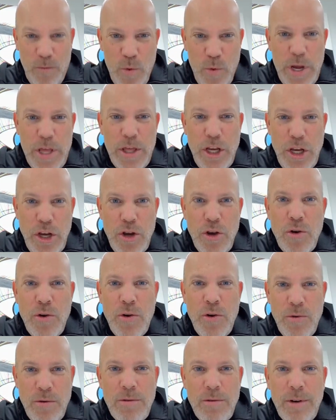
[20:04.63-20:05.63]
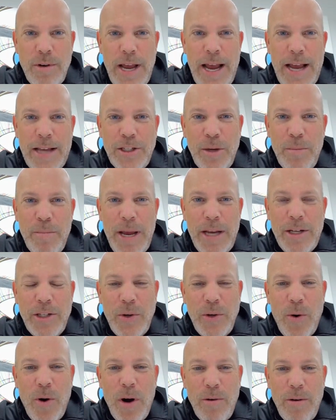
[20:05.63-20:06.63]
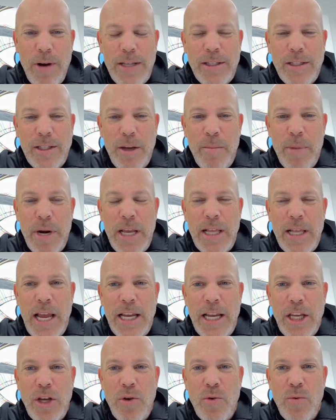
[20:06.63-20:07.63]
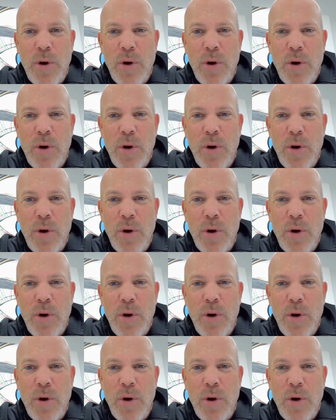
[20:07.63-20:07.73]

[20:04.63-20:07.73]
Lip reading: with you as a mentor, right? Somebody like you